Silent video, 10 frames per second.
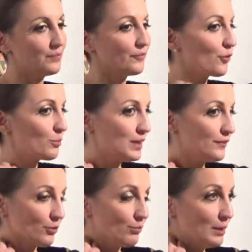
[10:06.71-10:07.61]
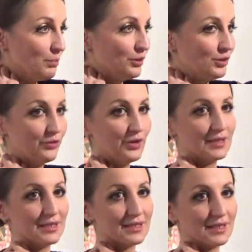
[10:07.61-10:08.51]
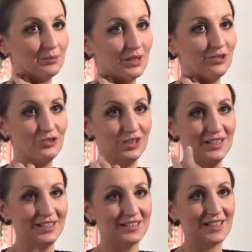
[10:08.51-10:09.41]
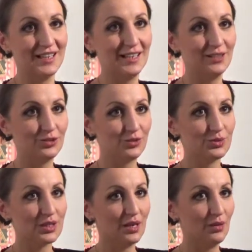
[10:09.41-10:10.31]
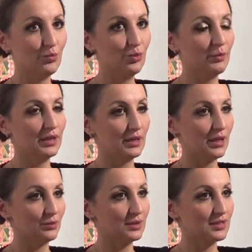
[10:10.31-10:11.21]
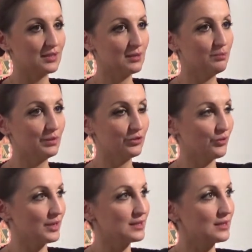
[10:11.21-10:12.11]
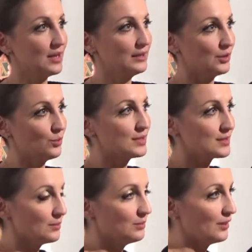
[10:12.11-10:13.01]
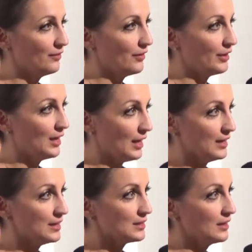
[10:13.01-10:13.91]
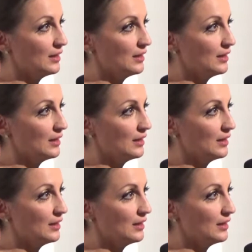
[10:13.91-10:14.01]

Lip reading: for me, from my point of view, it is something genius, and it shows how women, and how the simple dress that was something very nice,